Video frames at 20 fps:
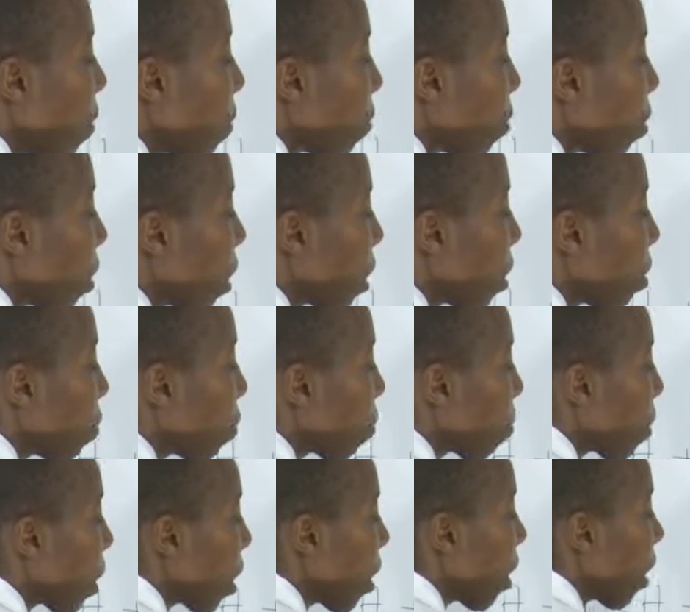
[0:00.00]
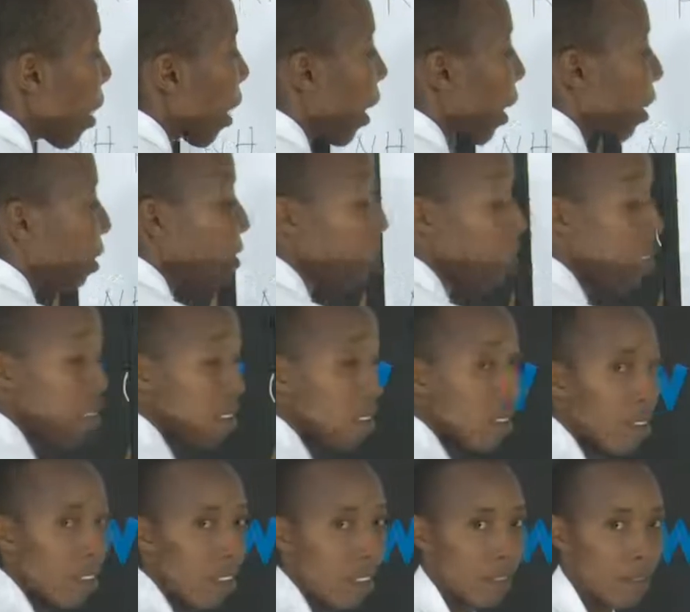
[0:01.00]
for it to be
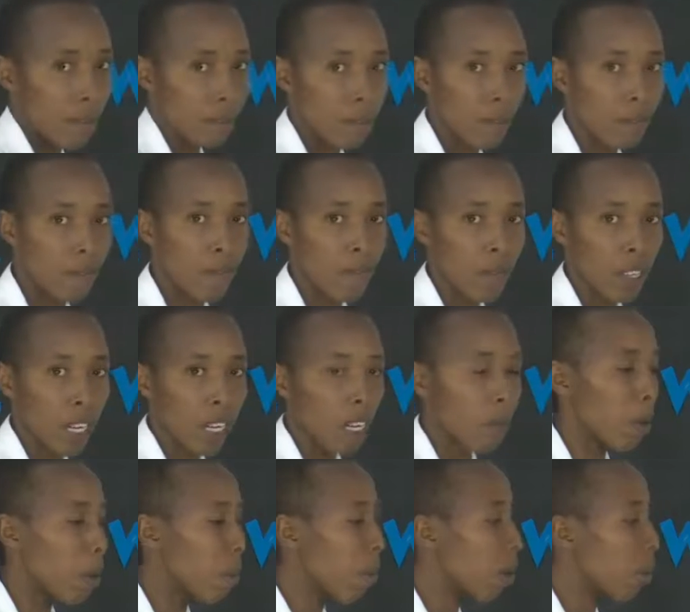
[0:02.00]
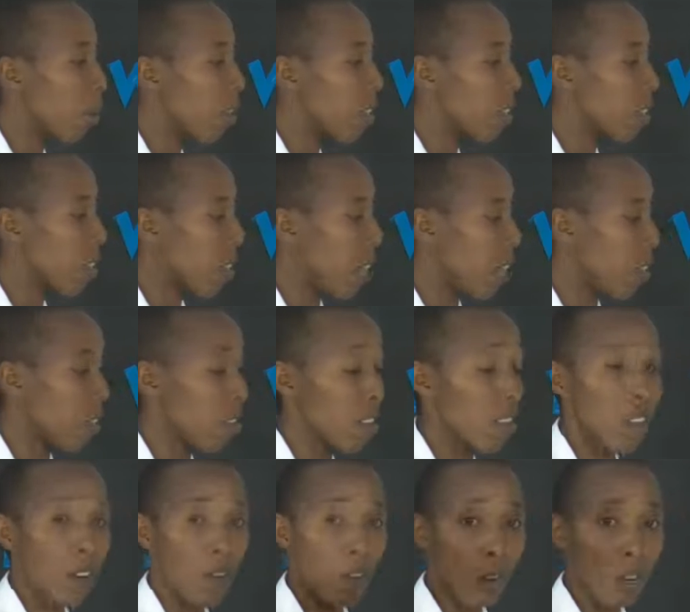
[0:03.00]
excreted. Remember, we discussed
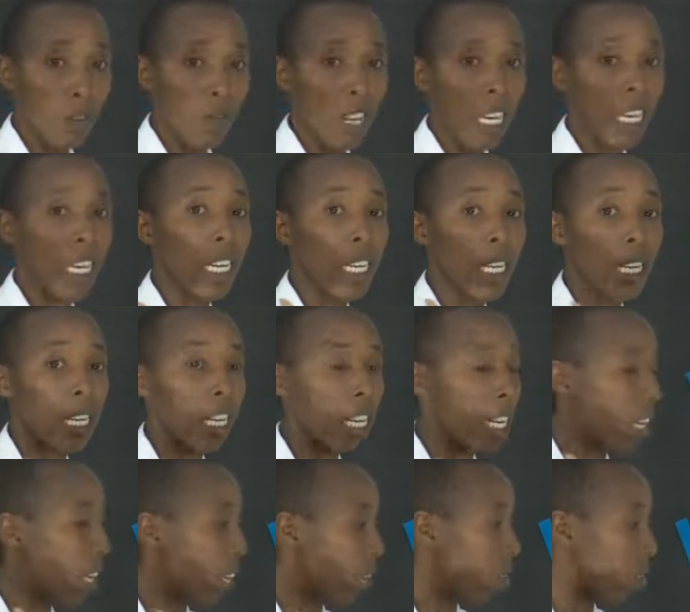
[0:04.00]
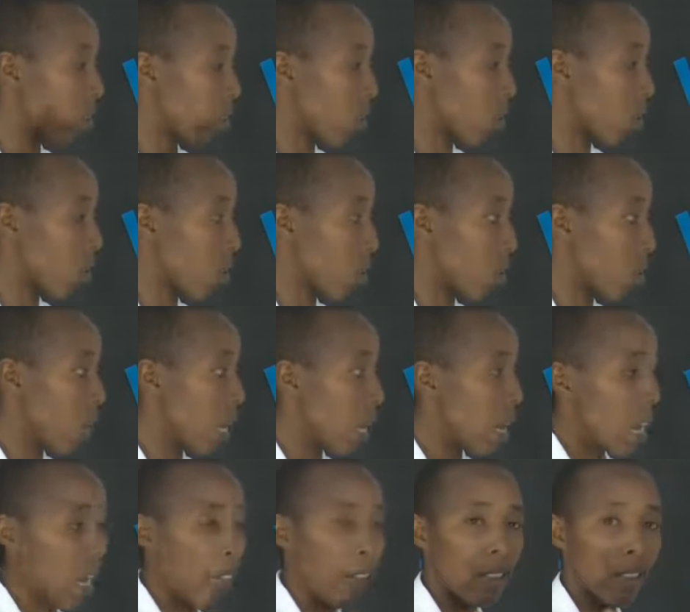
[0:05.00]
the role of the kidney in excretion,
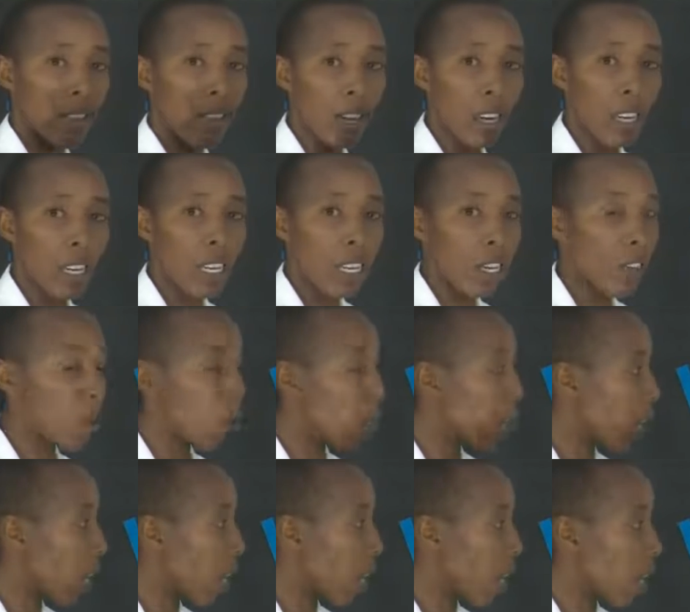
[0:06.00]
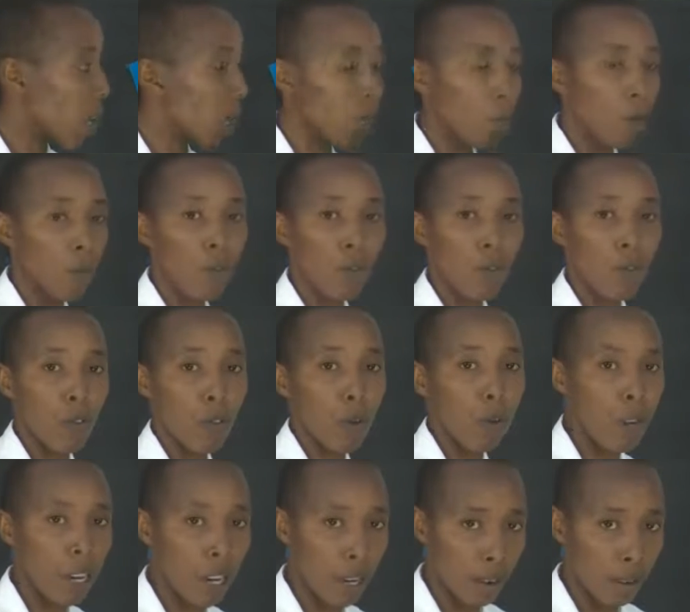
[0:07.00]
excreting urea in form of
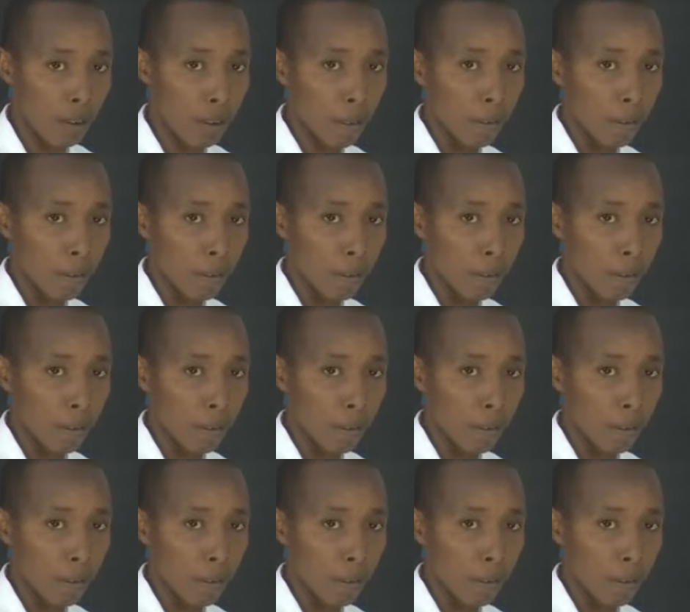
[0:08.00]
urine.